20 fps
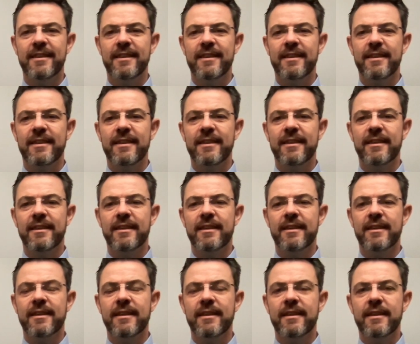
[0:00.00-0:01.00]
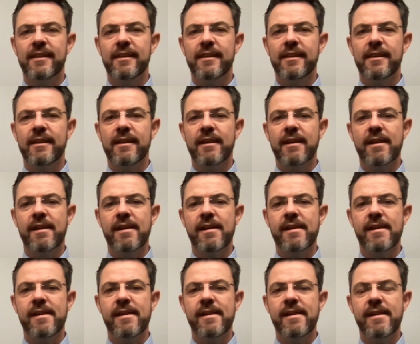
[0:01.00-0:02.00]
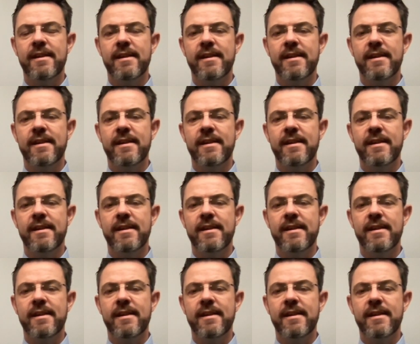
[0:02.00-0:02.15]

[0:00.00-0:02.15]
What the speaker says: No one is speaking in this clip.